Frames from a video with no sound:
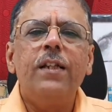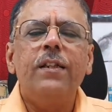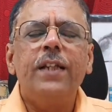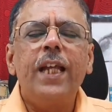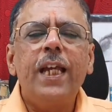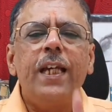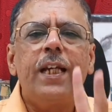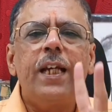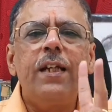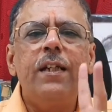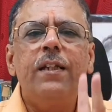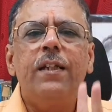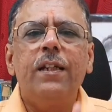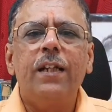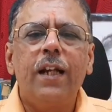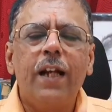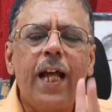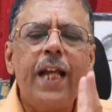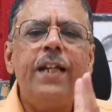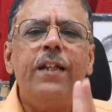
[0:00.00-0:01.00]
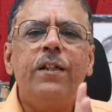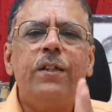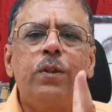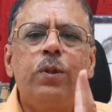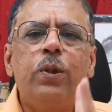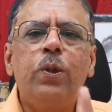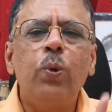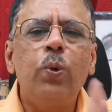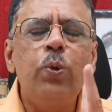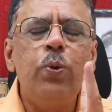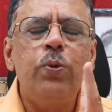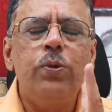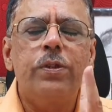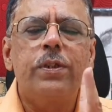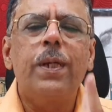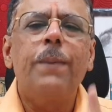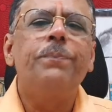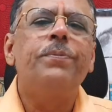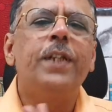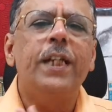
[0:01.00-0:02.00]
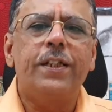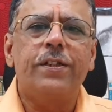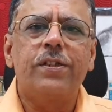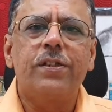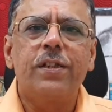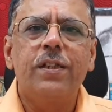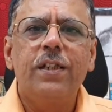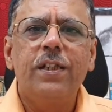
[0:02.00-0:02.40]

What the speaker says: they can write two subjects.